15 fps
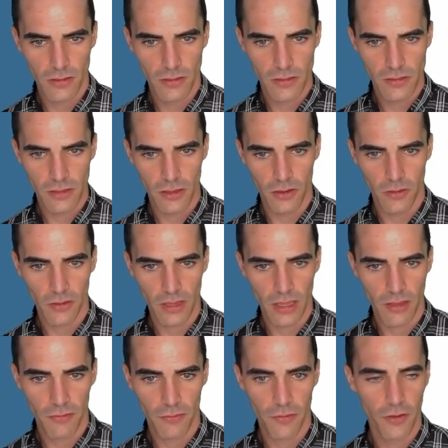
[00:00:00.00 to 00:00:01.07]
So
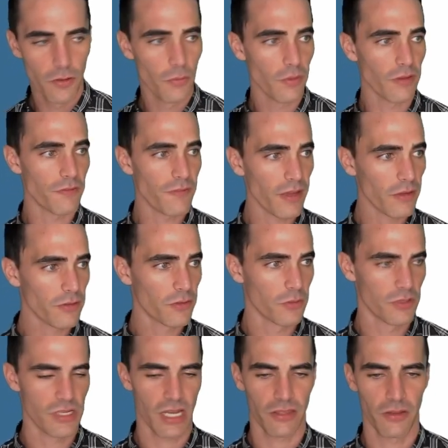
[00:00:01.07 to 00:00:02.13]
if we failed to
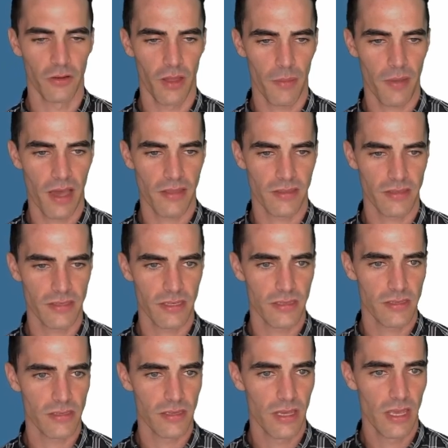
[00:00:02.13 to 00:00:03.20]
reject the null
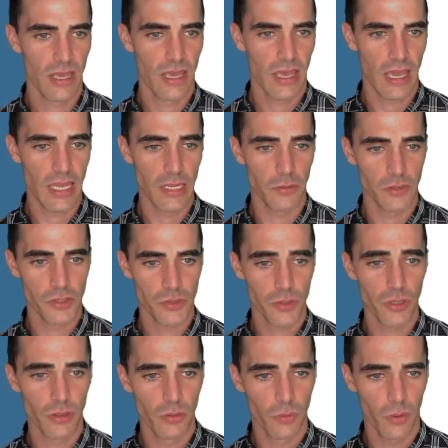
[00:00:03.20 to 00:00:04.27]
hypothesis and it was
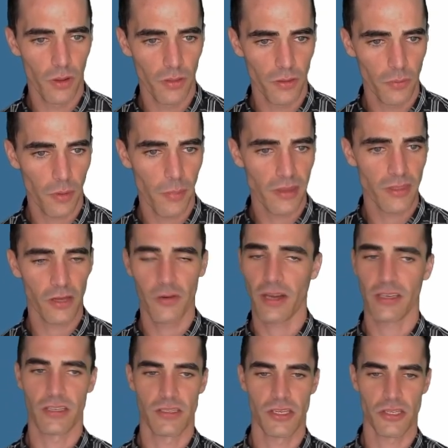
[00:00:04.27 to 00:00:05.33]
true, well, then we made the correct
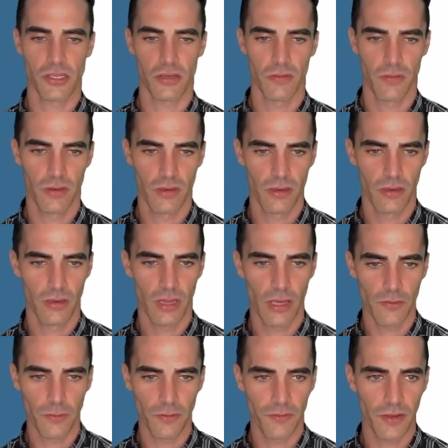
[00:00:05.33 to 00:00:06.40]
decision.
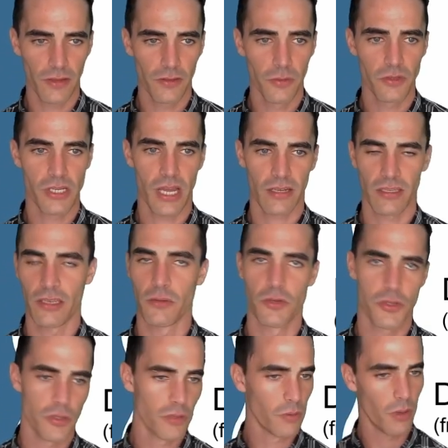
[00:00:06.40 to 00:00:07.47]
If we failed to reject and it was
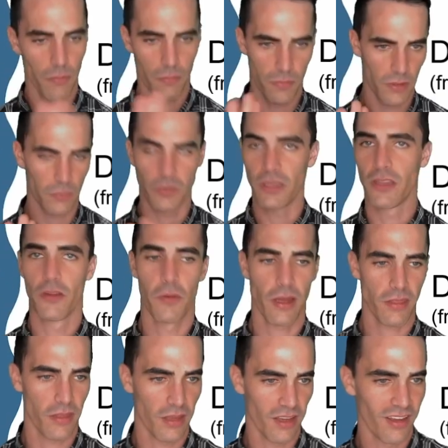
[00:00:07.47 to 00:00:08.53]
true, well, then we did the right
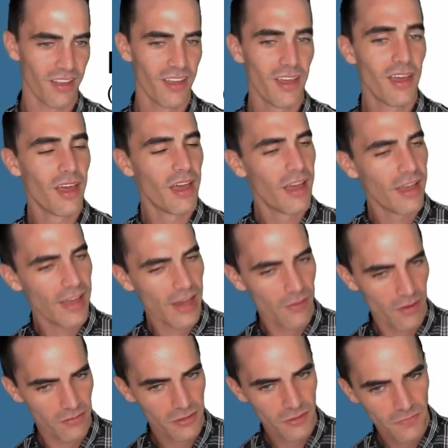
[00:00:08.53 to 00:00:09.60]
thing.
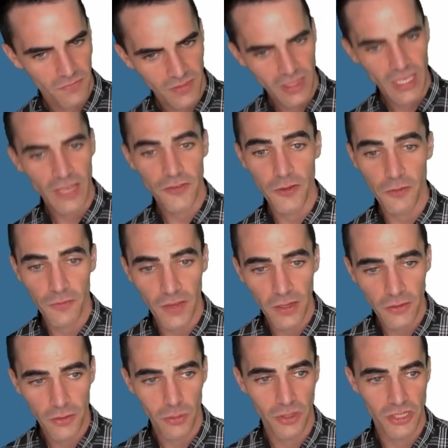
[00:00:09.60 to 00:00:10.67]
However, if you
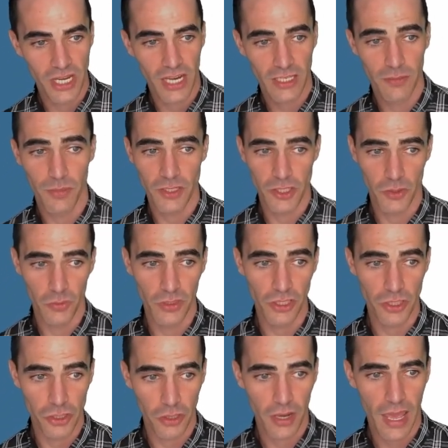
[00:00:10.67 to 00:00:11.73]
failed to reject, but you really
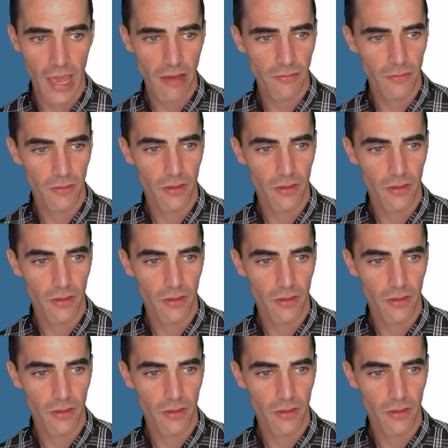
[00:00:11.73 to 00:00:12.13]
should have,